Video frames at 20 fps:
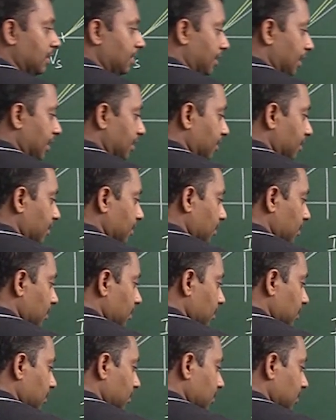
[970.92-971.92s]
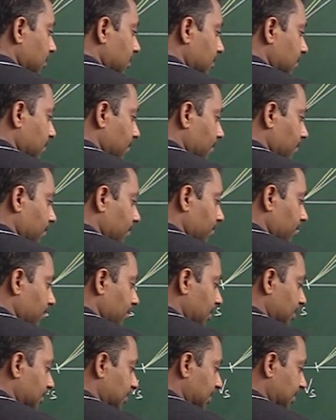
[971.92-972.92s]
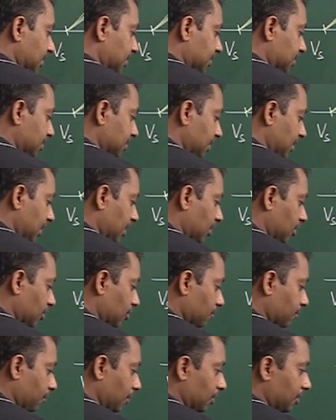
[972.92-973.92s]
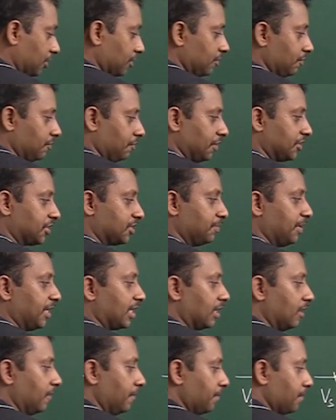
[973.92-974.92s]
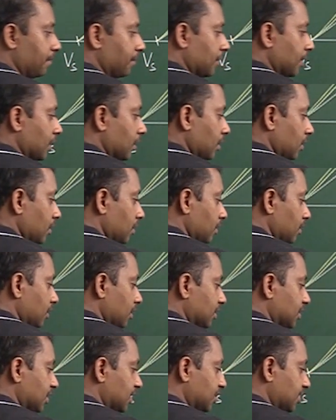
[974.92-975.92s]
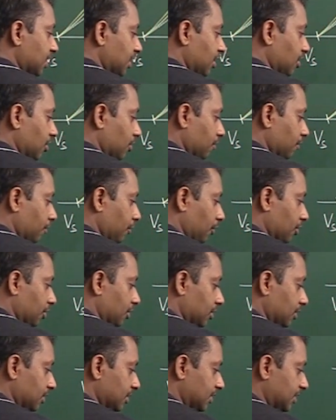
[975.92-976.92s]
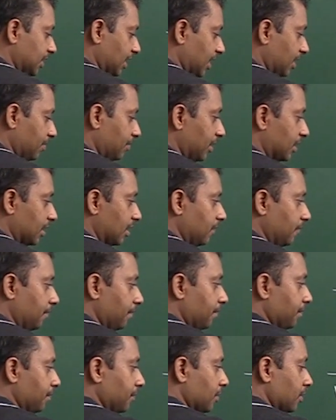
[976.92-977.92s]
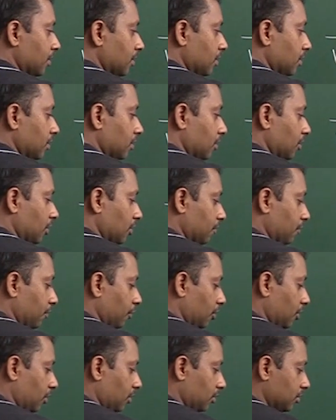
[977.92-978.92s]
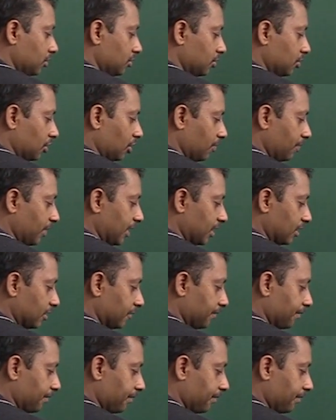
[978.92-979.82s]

Then this is the curve for first metal. This is the curve for second metal, curve for third metal.